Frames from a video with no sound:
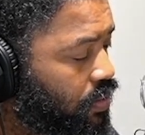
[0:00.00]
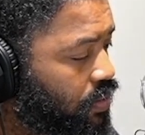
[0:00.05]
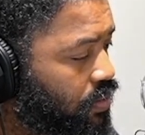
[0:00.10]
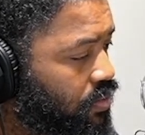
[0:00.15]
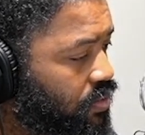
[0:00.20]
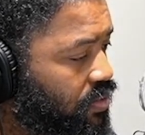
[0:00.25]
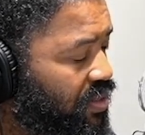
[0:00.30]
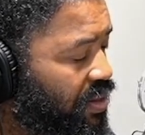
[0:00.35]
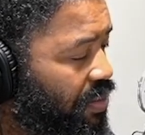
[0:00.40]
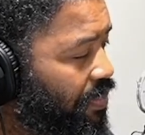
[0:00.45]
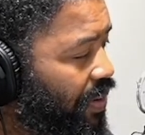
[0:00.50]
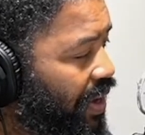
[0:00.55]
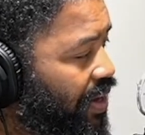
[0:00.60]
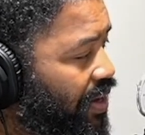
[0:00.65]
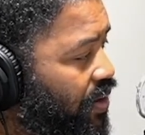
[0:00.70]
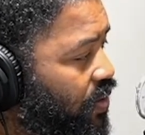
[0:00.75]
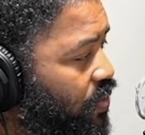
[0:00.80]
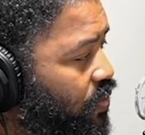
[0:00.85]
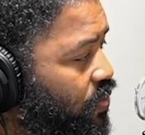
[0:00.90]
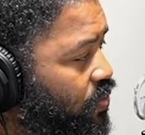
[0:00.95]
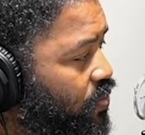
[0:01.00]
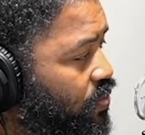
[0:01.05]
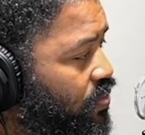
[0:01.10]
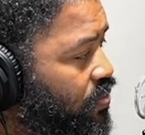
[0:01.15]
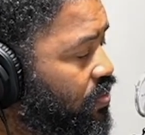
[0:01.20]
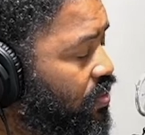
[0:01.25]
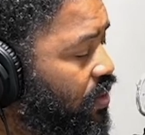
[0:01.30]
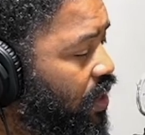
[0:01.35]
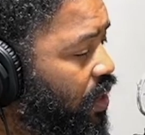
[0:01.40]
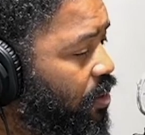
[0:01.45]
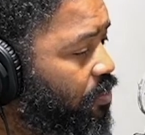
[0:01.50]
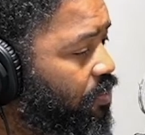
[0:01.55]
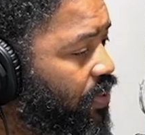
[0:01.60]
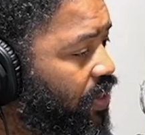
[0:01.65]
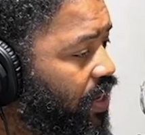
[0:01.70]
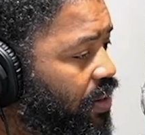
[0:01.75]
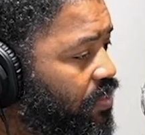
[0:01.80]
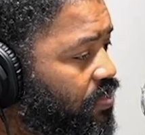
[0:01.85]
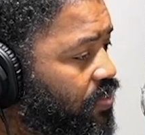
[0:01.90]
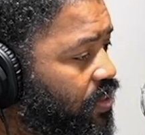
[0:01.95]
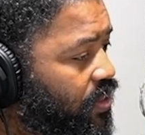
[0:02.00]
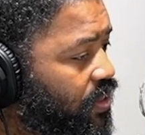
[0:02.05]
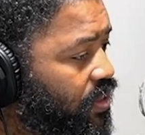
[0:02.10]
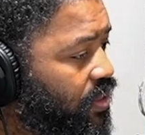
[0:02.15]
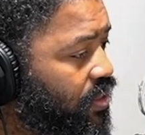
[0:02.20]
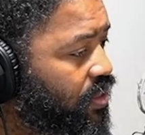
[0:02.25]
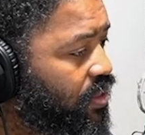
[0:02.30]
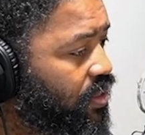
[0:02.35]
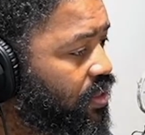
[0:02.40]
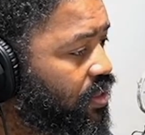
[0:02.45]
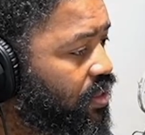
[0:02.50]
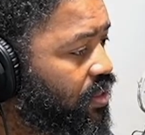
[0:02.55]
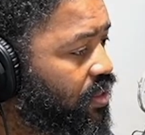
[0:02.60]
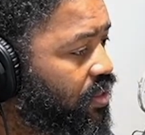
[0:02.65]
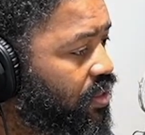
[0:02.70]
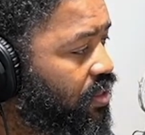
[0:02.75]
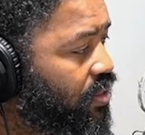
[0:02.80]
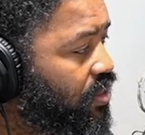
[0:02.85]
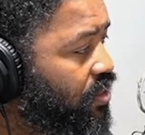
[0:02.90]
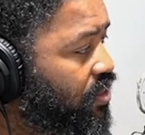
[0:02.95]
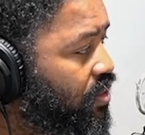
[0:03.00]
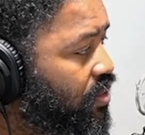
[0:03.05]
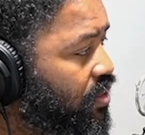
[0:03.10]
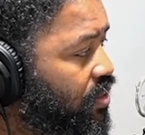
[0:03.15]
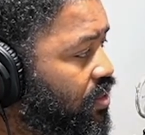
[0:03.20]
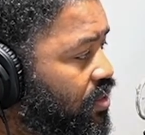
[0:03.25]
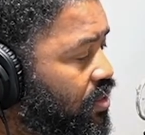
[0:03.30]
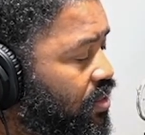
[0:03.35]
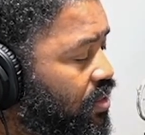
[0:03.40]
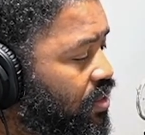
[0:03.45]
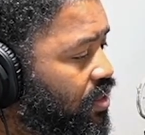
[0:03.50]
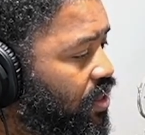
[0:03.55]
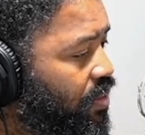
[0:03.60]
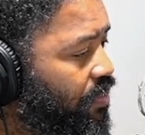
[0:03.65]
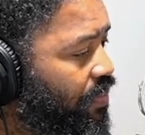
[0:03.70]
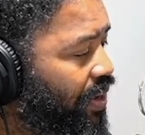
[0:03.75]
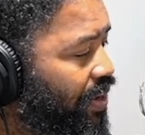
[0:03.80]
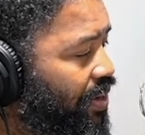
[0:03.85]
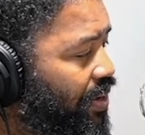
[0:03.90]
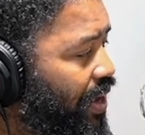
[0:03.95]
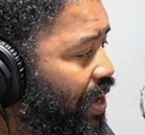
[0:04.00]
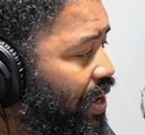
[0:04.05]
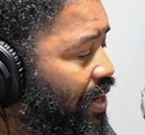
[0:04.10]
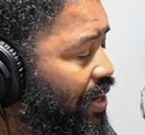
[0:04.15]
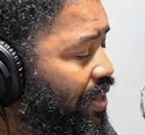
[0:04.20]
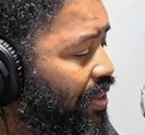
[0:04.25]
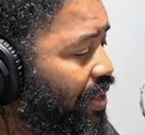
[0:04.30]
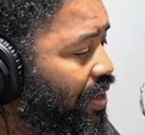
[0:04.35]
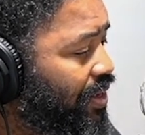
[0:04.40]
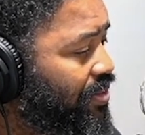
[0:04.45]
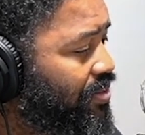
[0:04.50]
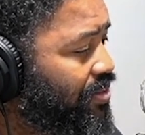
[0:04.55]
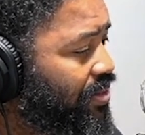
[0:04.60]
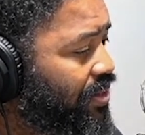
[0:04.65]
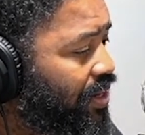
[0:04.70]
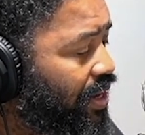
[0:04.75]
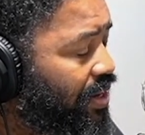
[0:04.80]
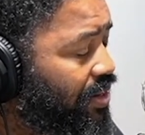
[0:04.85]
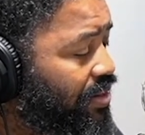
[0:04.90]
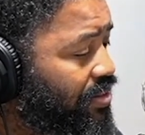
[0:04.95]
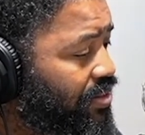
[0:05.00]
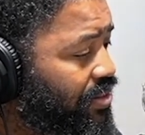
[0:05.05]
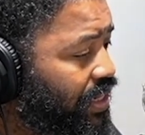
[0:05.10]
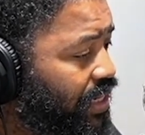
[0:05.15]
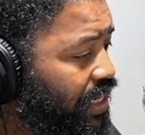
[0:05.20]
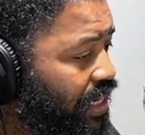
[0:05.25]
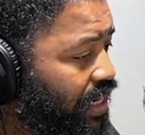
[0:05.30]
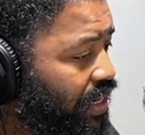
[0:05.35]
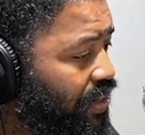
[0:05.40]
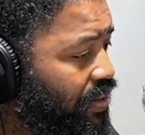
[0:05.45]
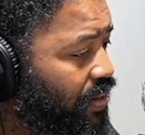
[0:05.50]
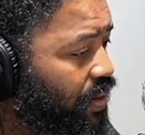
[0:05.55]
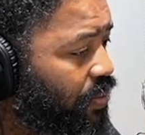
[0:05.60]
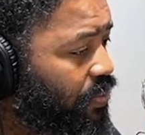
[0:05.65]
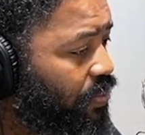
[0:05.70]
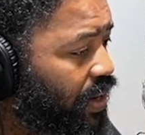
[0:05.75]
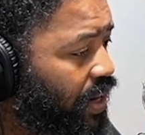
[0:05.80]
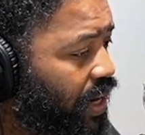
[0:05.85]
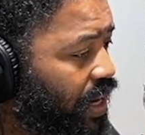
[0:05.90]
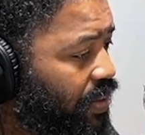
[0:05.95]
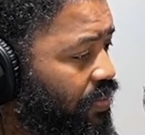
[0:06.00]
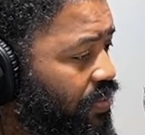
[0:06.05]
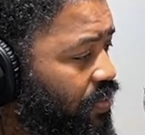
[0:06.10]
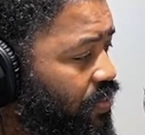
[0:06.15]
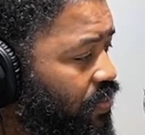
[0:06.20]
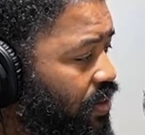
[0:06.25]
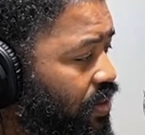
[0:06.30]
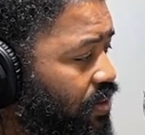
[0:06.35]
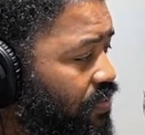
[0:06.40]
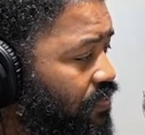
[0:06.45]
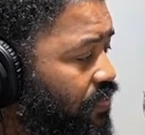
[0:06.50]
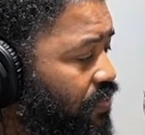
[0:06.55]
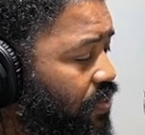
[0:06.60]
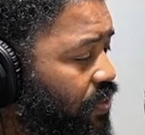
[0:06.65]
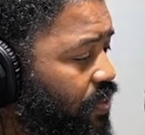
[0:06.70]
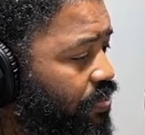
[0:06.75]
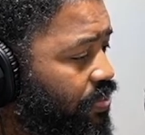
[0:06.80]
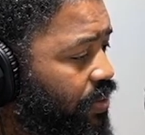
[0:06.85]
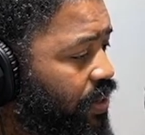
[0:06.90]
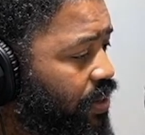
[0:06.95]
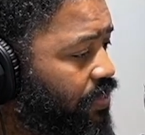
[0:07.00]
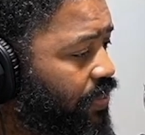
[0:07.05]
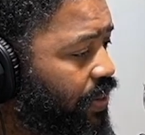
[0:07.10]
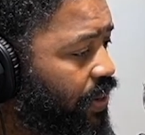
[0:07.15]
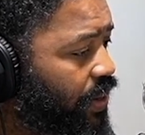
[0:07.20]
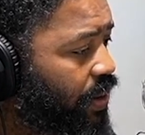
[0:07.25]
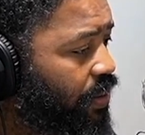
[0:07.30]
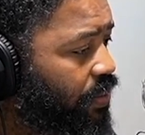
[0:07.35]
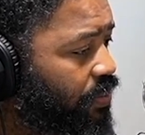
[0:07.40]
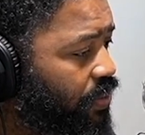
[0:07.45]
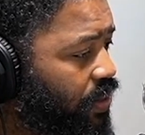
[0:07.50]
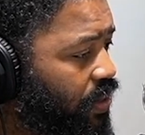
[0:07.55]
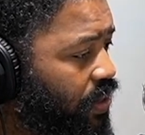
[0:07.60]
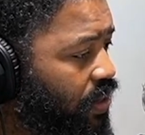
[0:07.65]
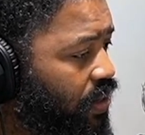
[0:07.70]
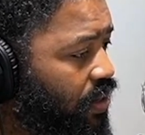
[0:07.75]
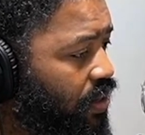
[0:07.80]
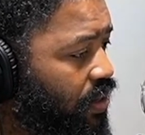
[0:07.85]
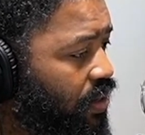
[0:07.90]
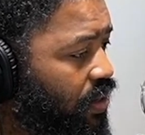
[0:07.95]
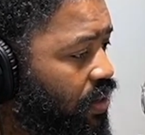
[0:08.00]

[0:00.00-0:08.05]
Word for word: Somebody who's a plumber can make $80,000 a year, no problem, working for a plumbing company.